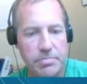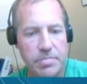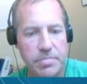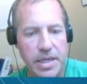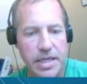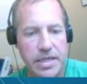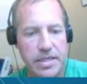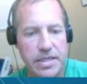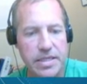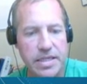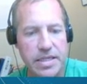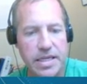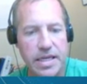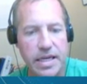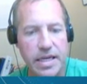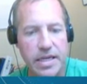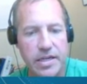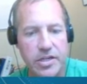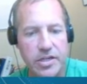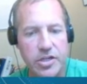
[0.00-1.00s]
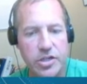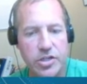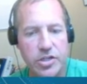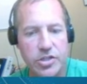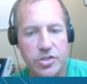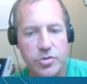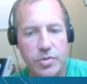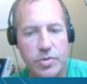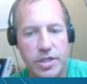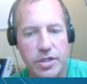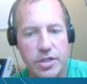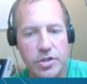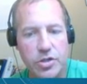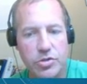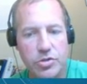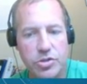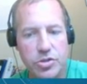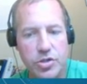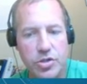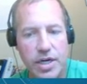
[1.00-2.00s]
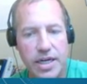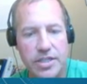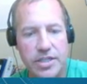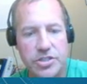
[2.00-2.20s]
beta decay occurs when a neutron